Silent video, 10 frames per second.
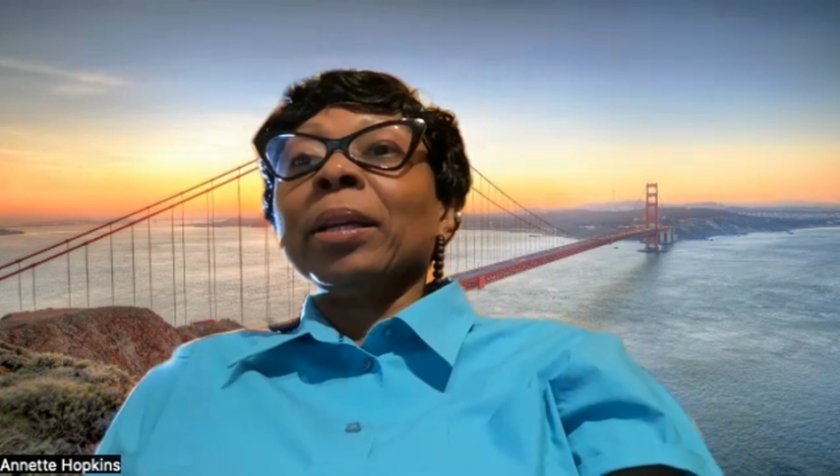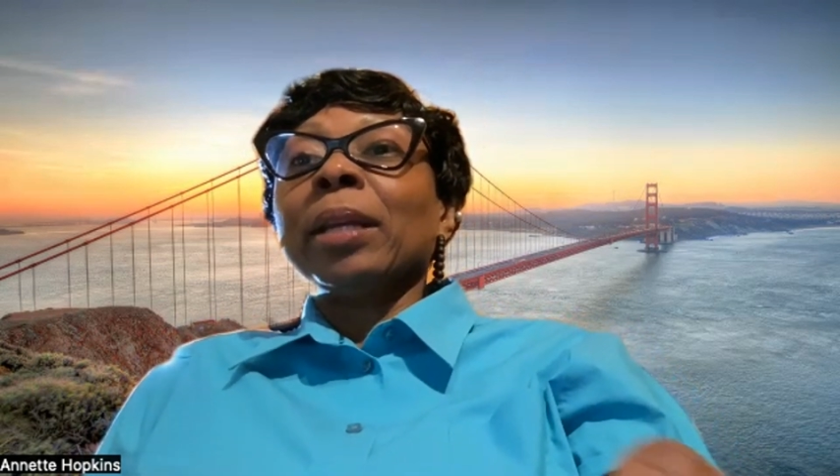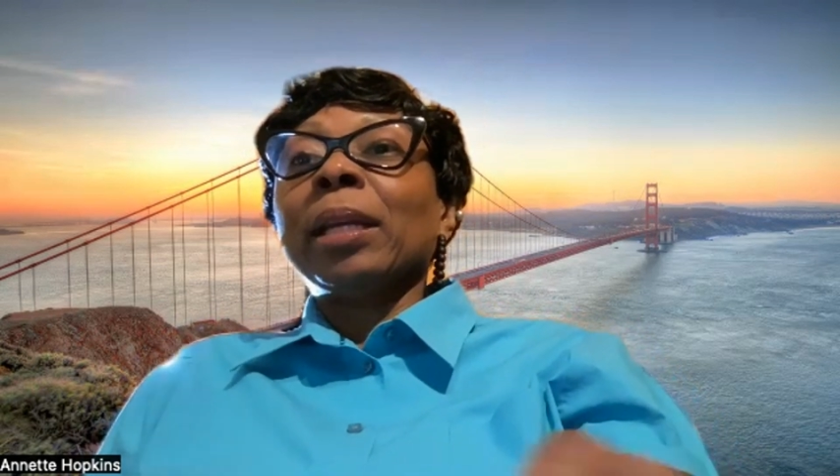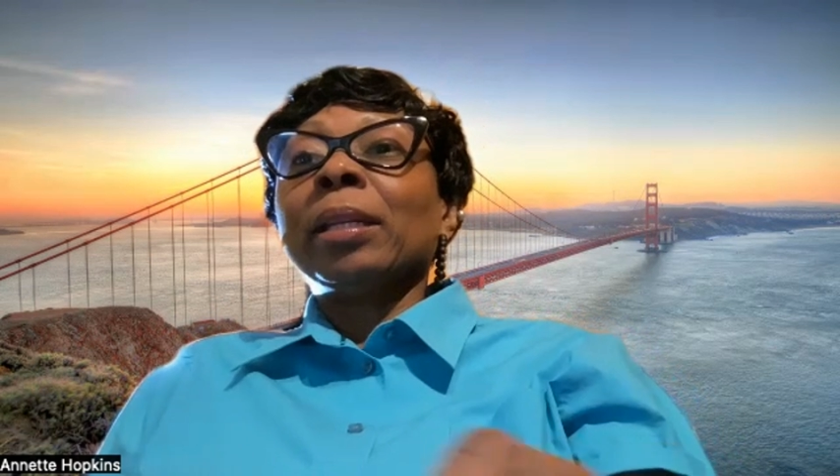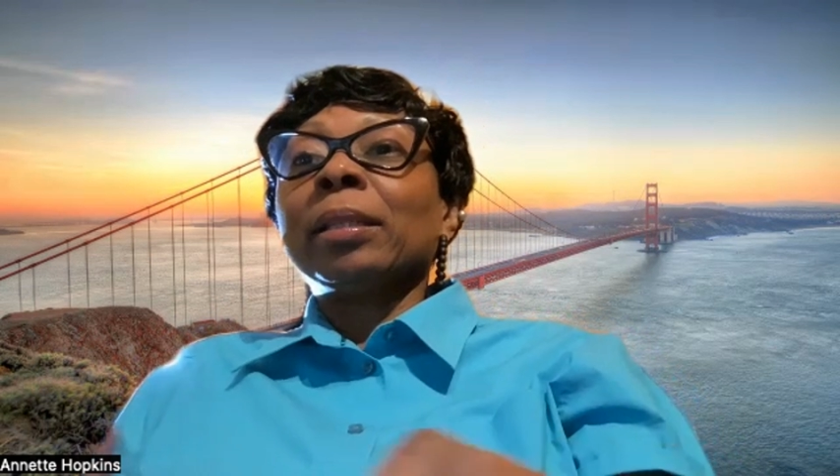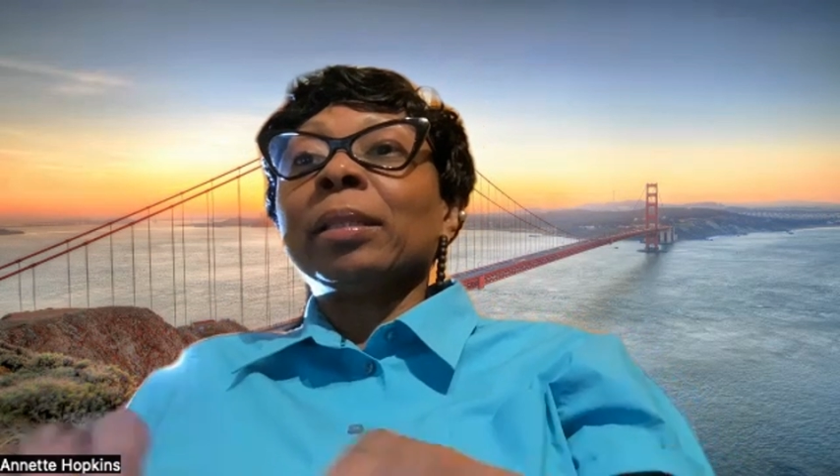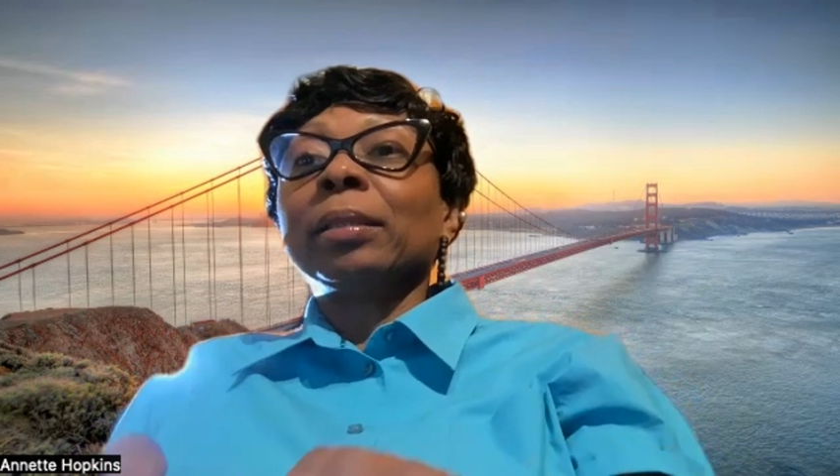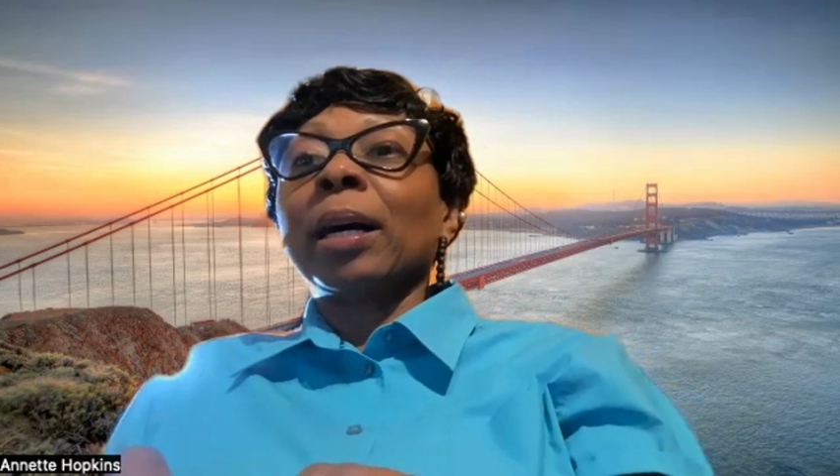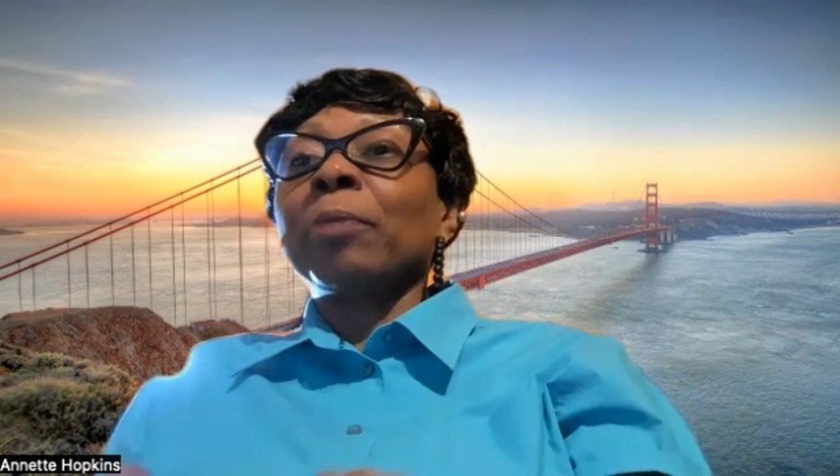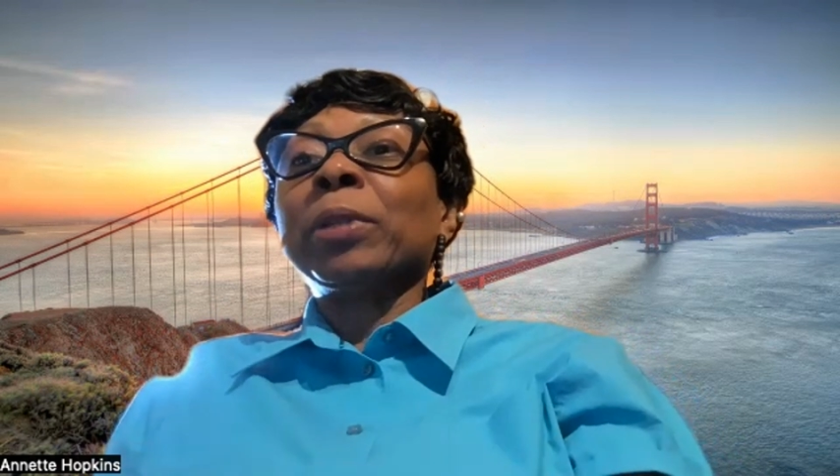
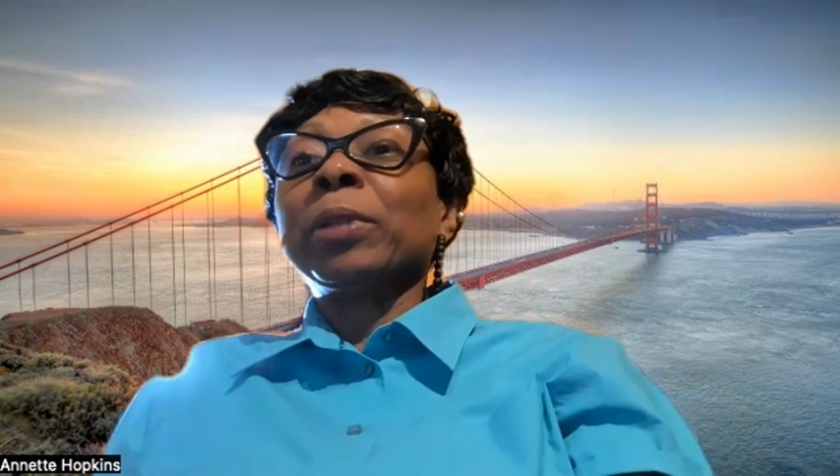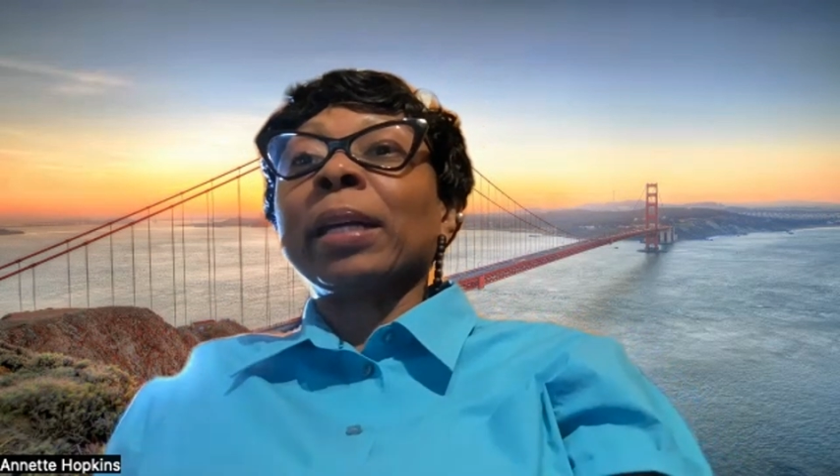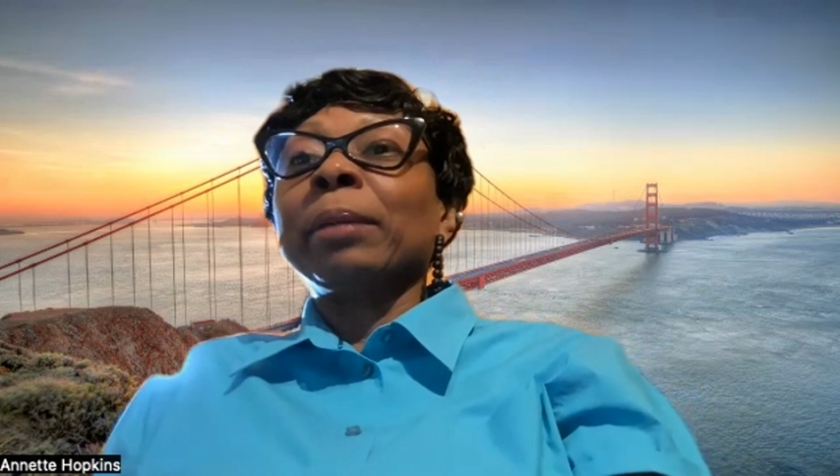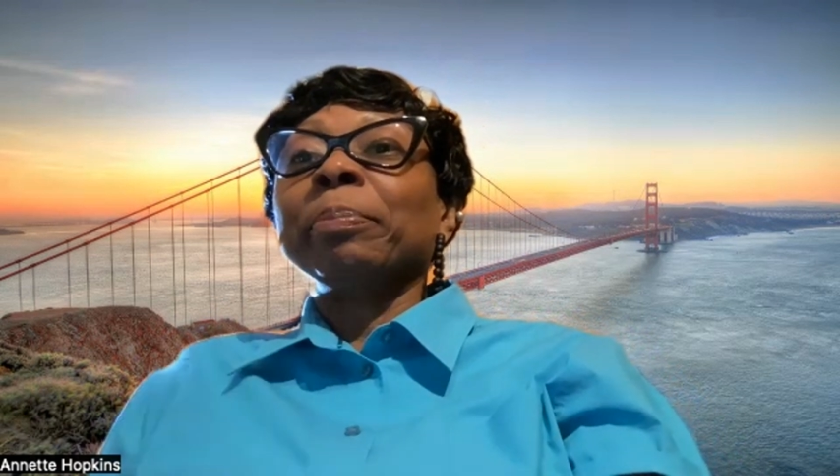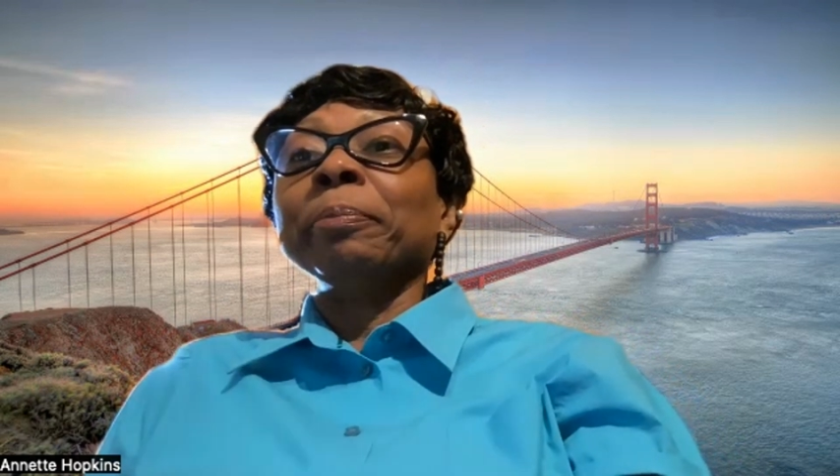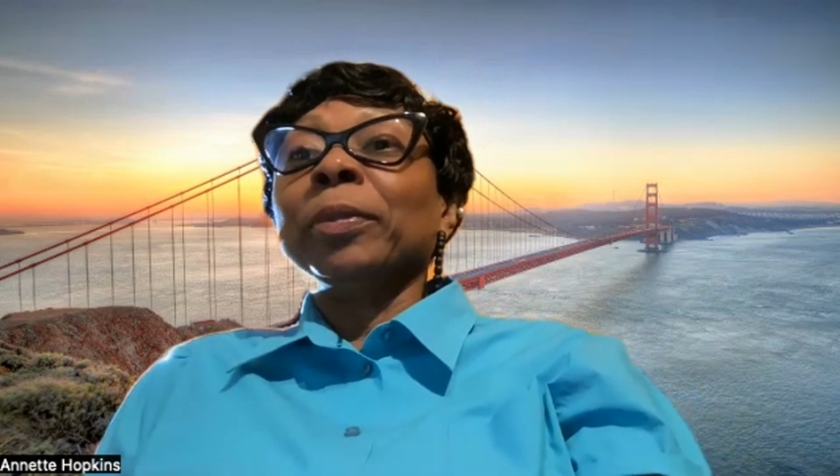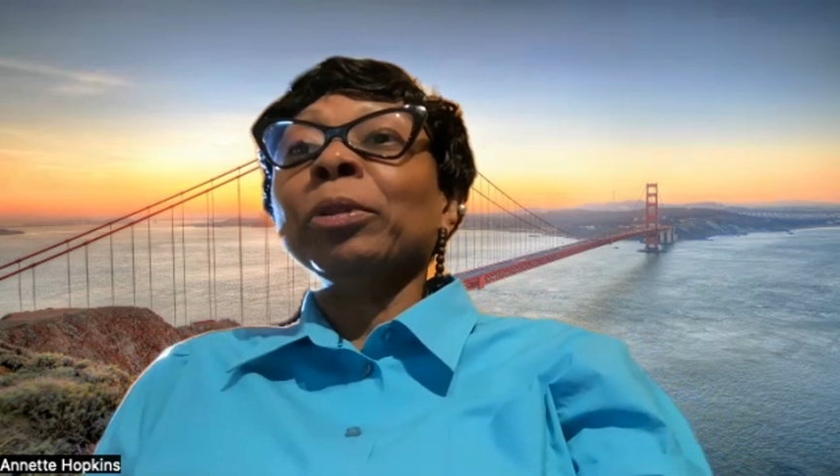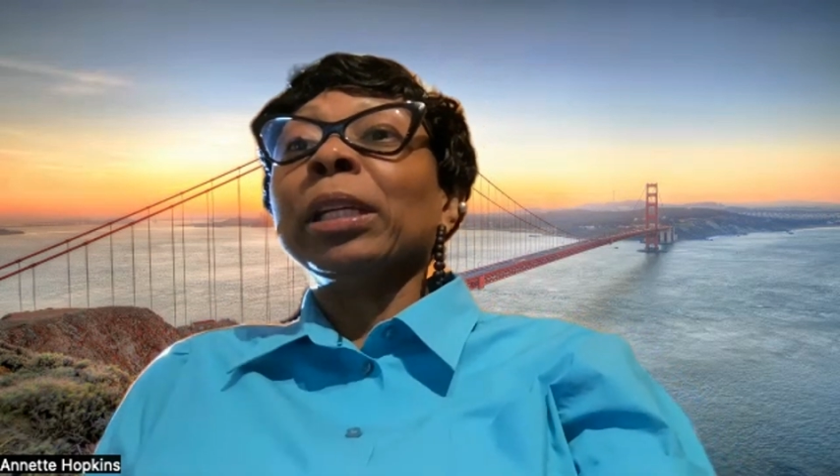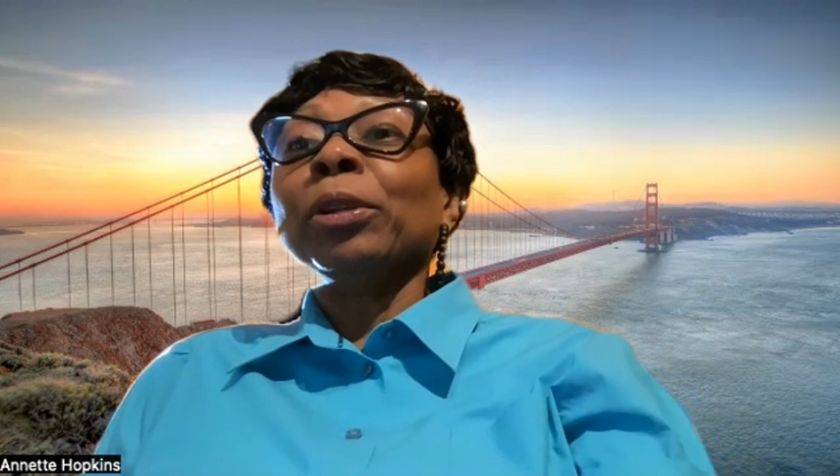I was like, you can